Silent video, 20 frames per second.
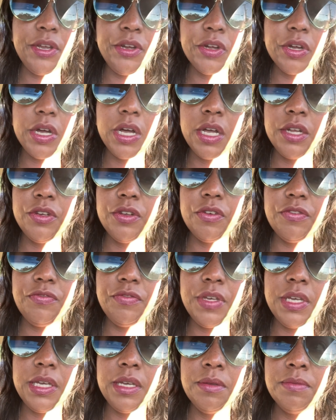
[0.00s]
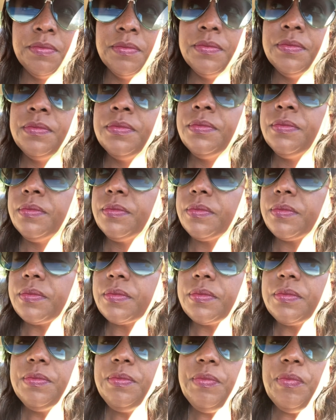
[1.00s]
your condo fee.
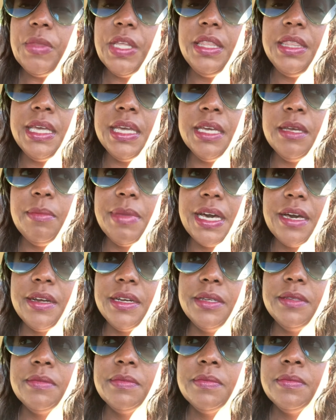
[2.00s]
Think about it.